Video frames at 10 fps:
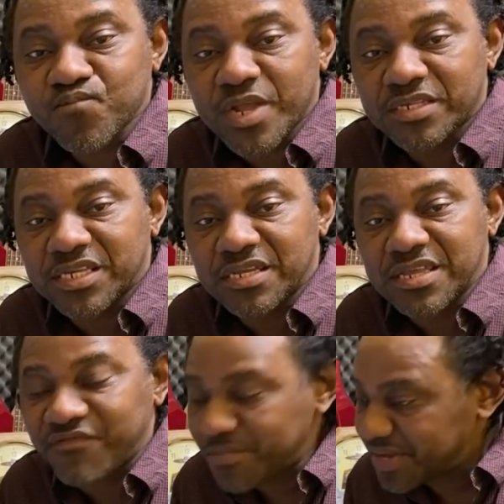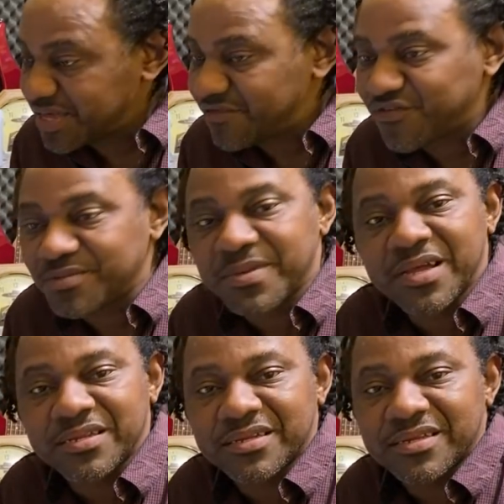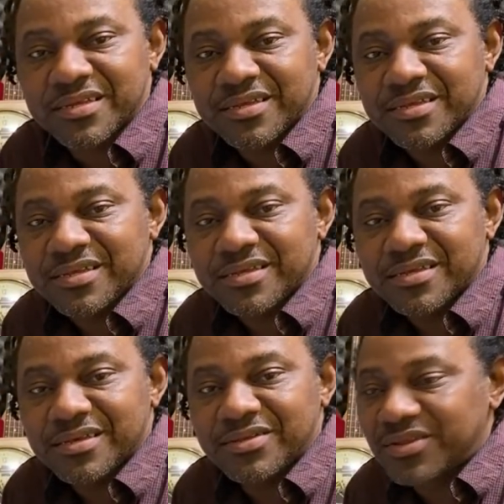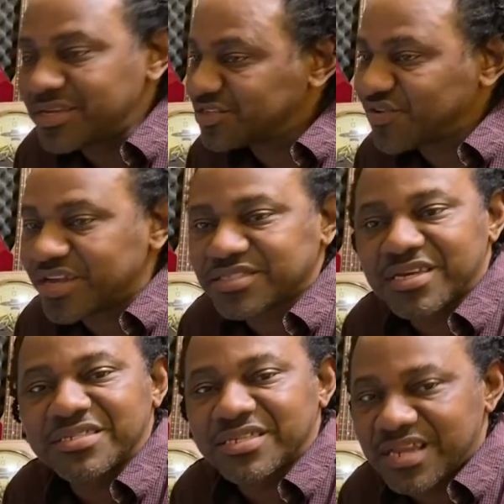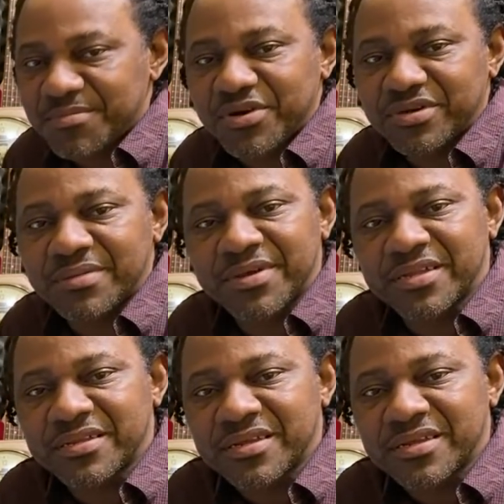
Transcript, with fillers: See, you have to be careful, man. You know, this choice so easy about the man.